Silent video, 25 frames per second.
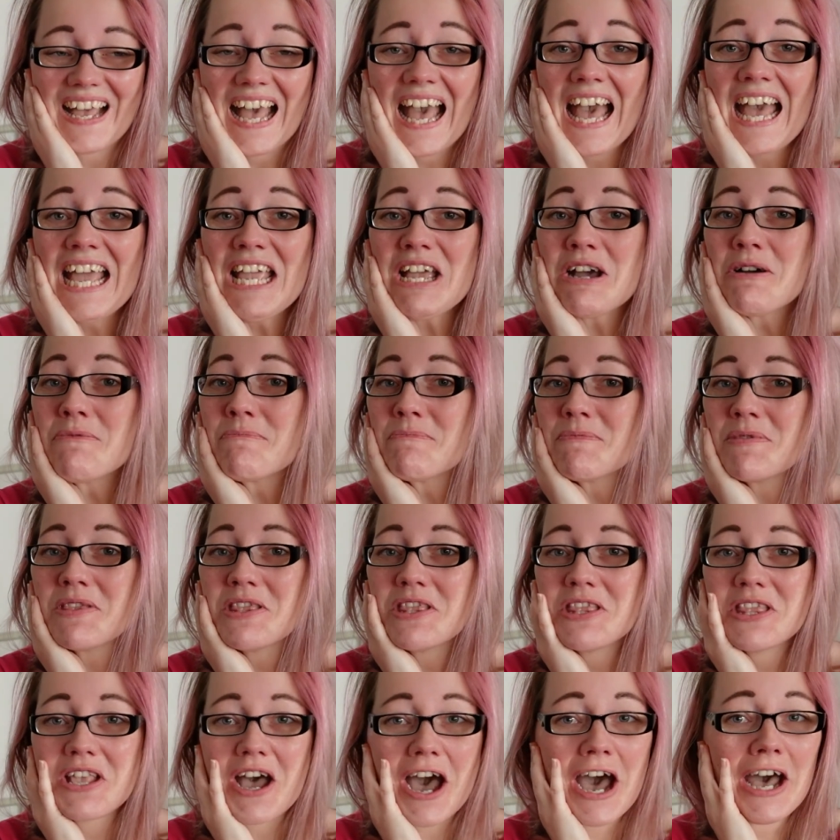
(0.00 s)
I
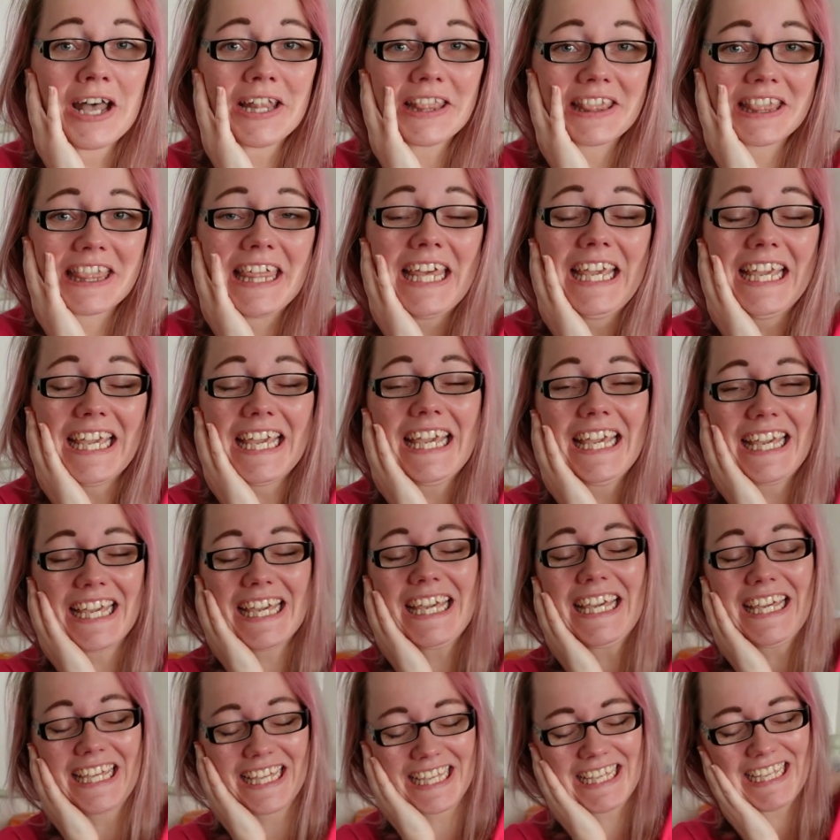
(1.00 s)
am not
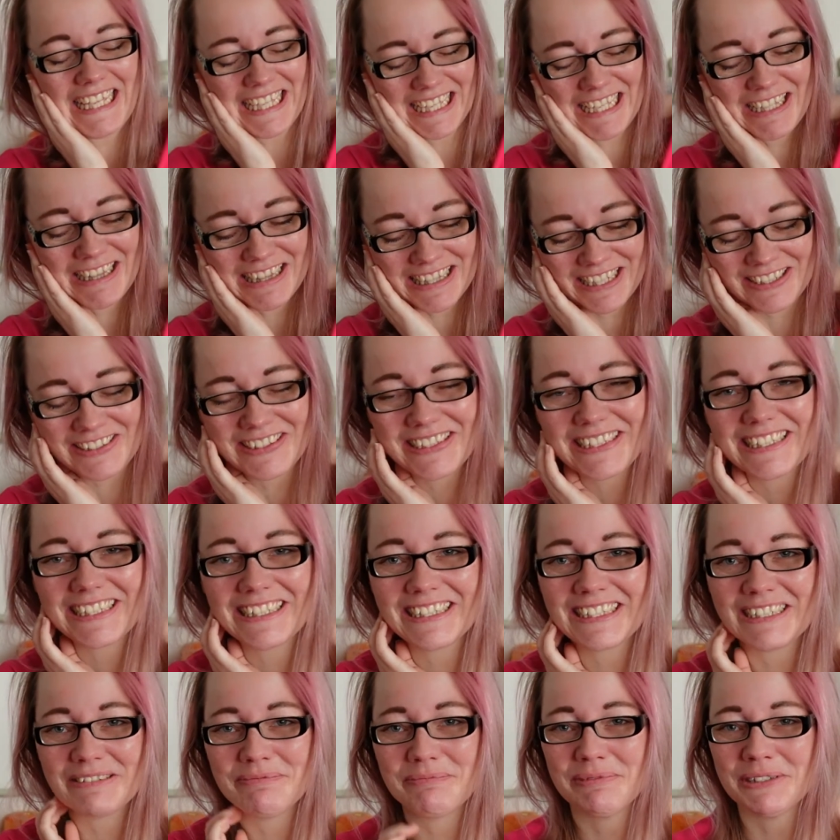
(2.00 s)
the target
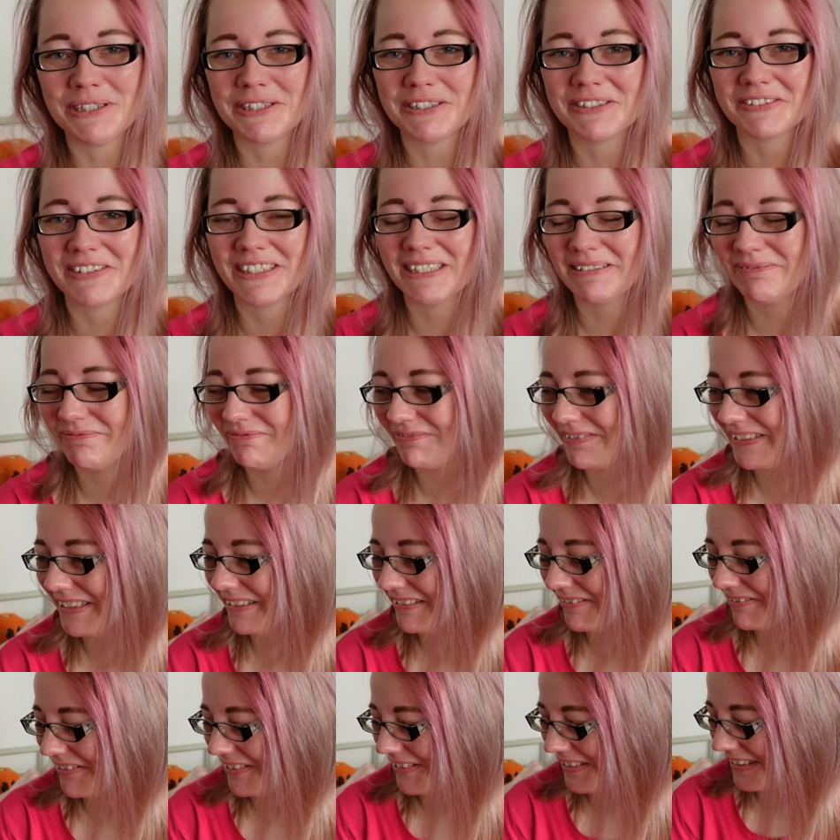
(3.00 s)
demographic
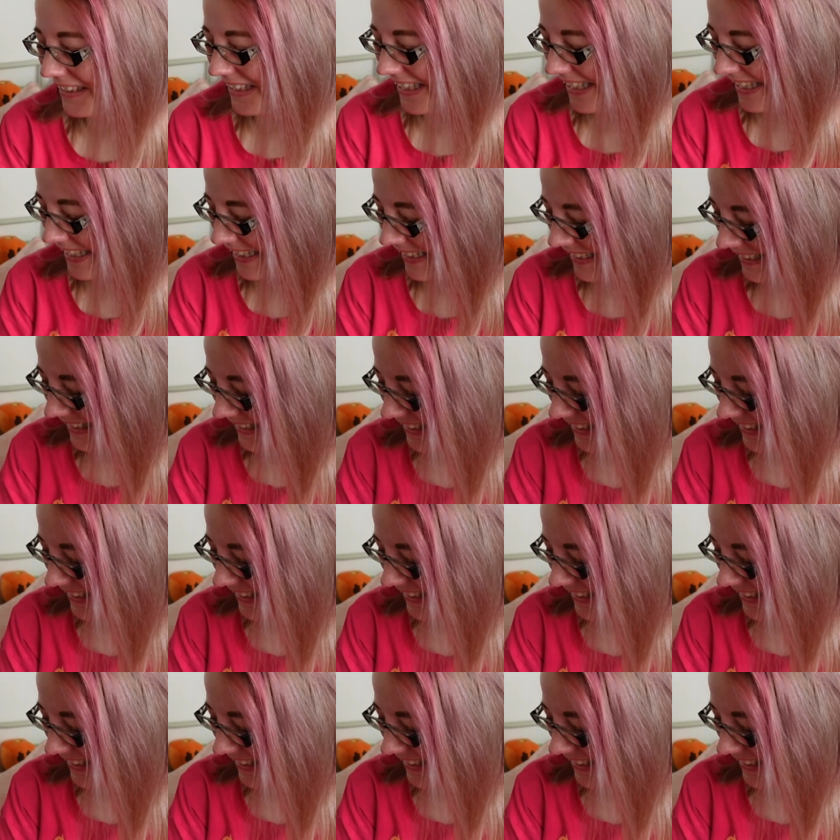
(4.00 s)
for that.